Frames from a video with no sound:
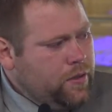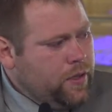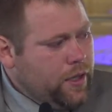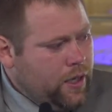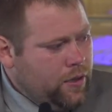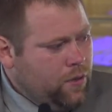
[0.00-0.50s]

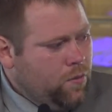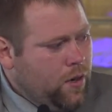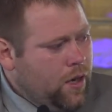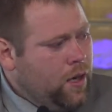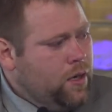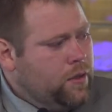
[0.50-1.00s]
and I know
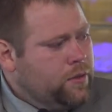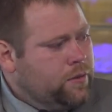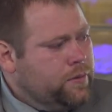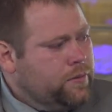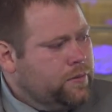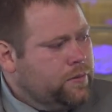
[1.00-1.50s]
why,
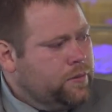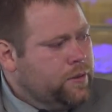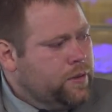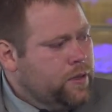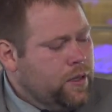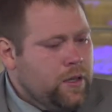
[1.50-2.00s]

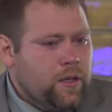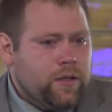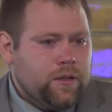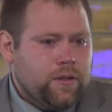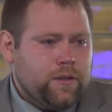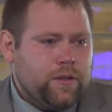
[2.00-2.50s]

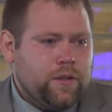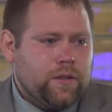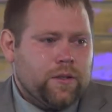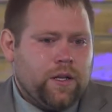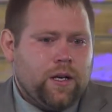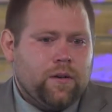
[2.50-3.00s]
because it's
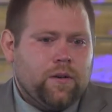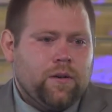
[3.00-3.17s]
just like